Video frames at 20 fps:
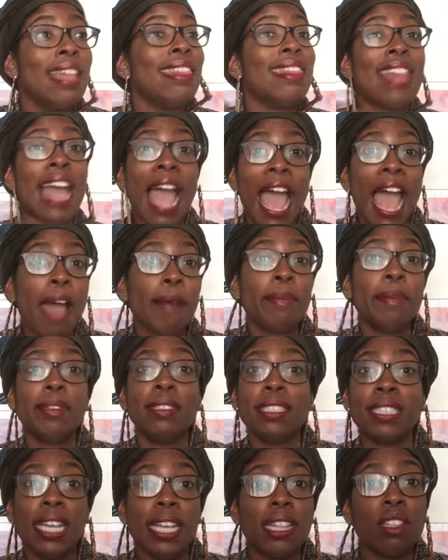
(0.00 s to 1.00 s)
That
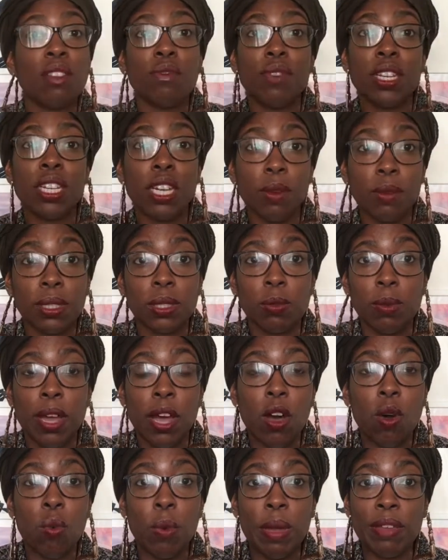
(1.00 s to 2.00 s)
happens in the video as
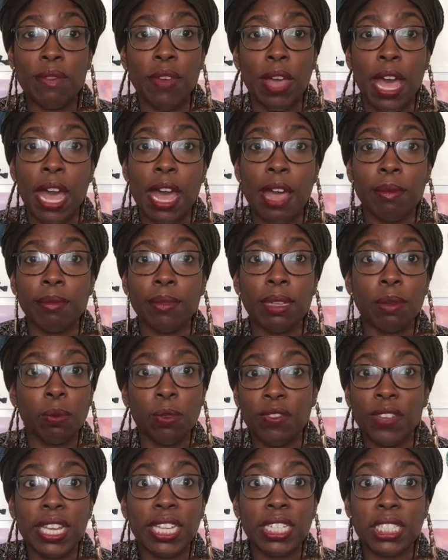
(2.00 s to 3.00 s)
well with
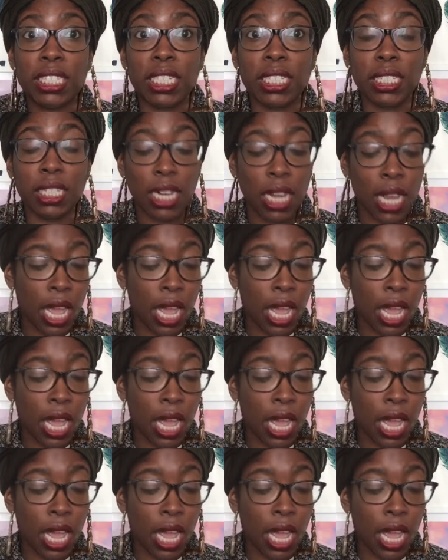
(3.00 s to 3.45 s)
Heejin.